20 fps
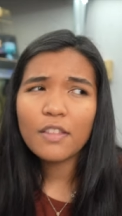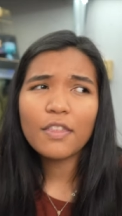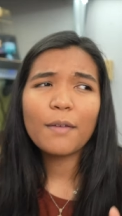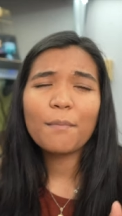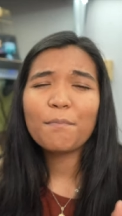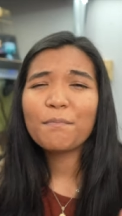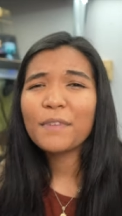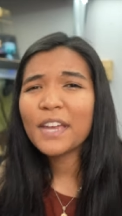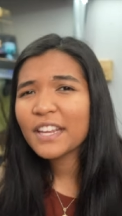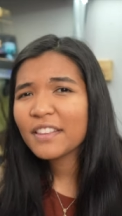
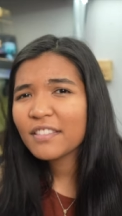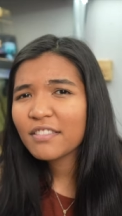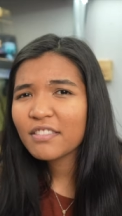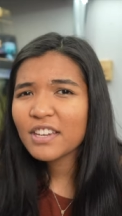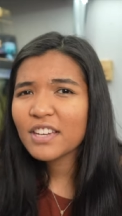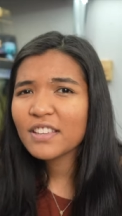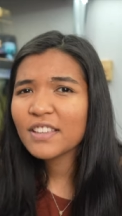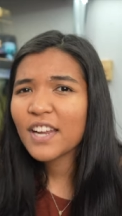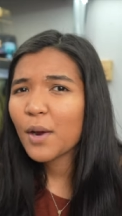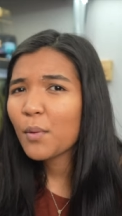The main
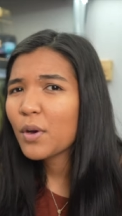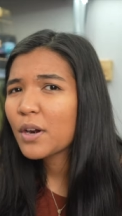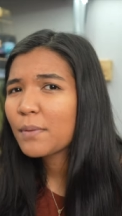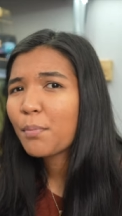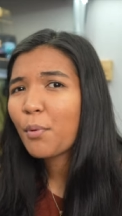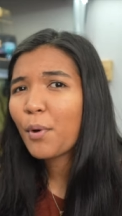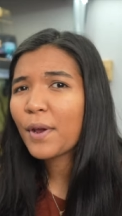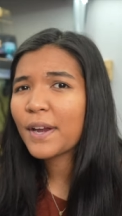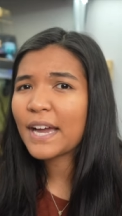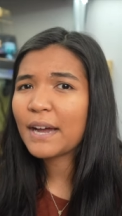thing that I want
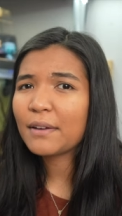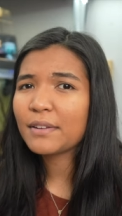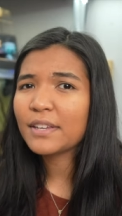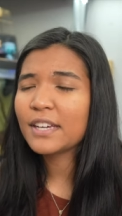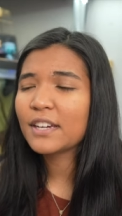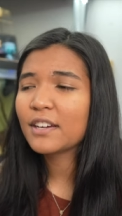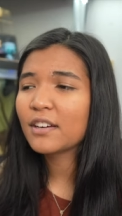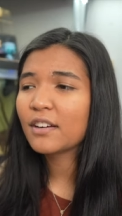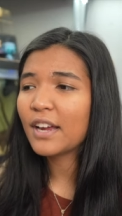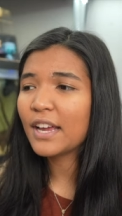to point out
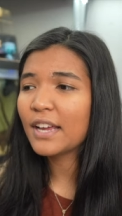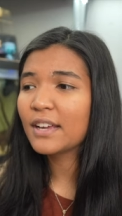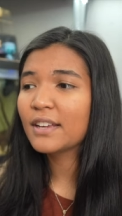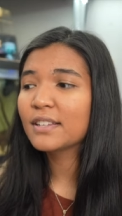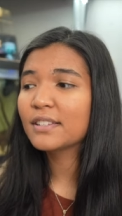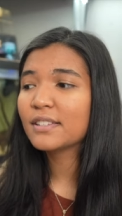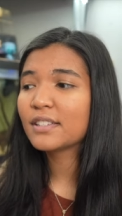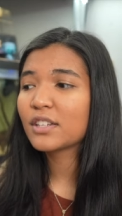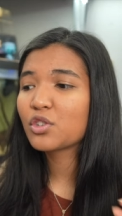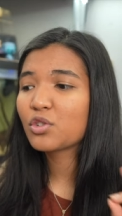here
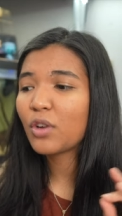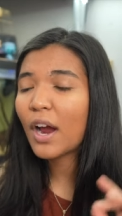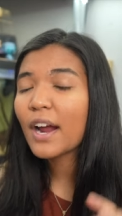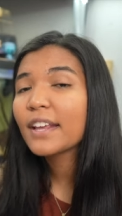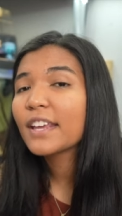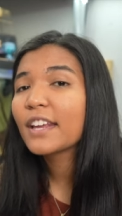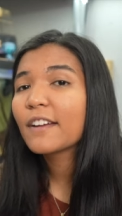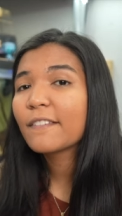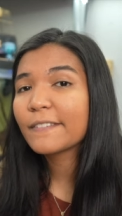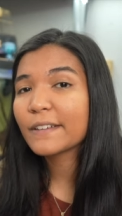is try
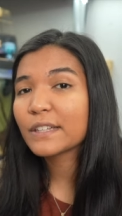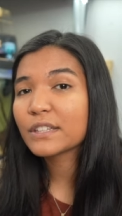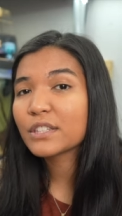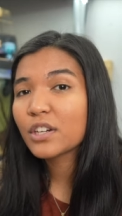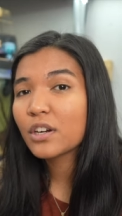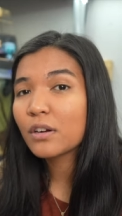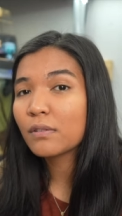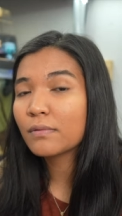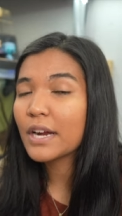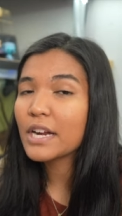to get a
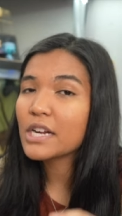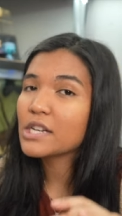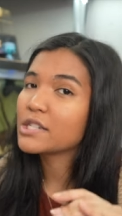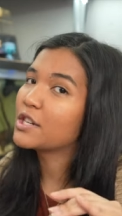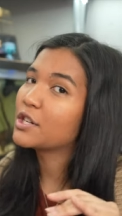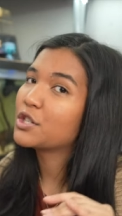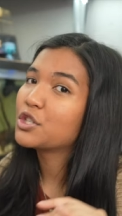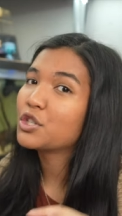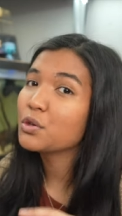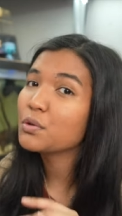filter
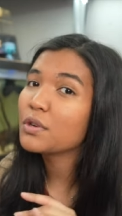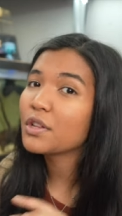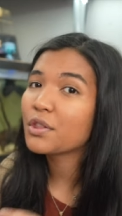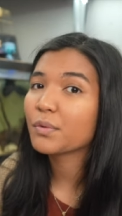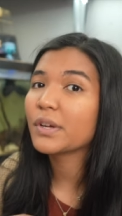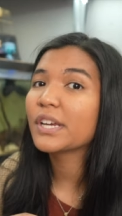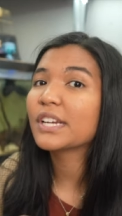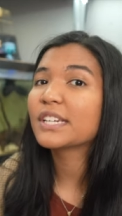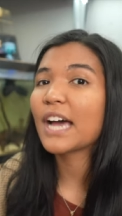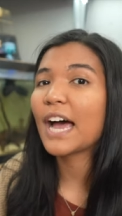rated to 2 to
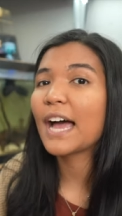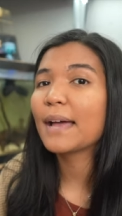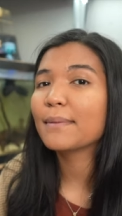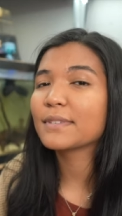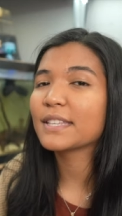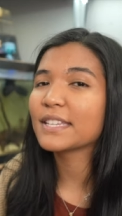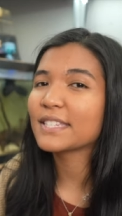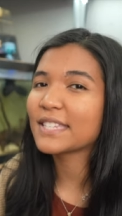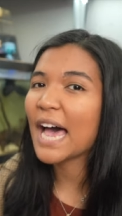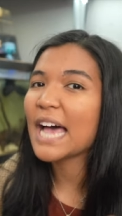3
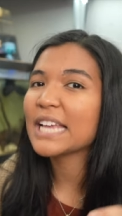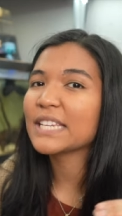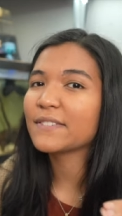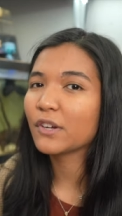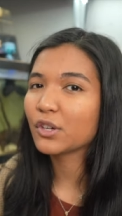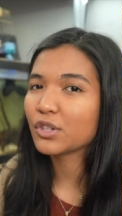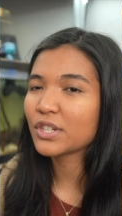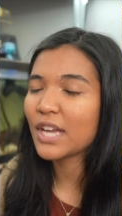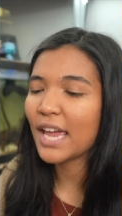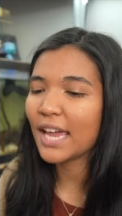times the size
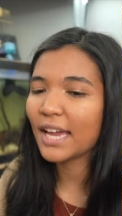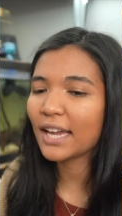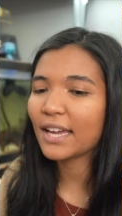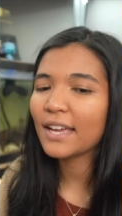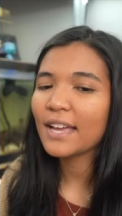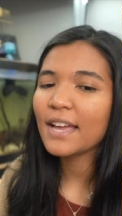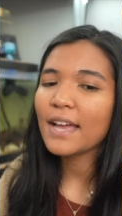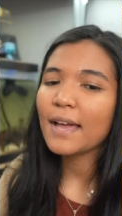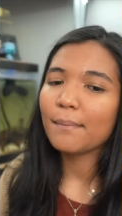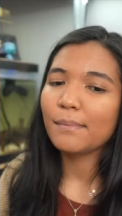of your
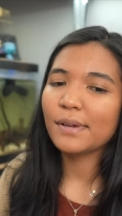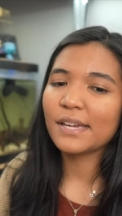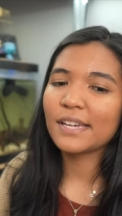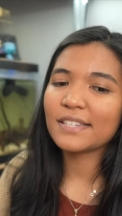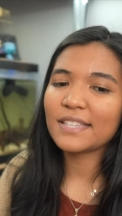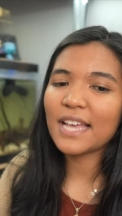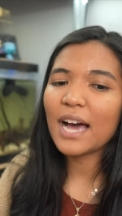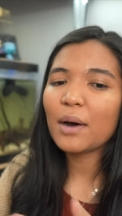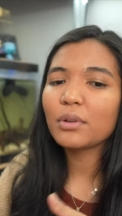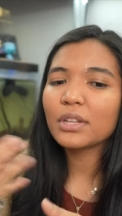tank,
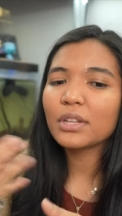because that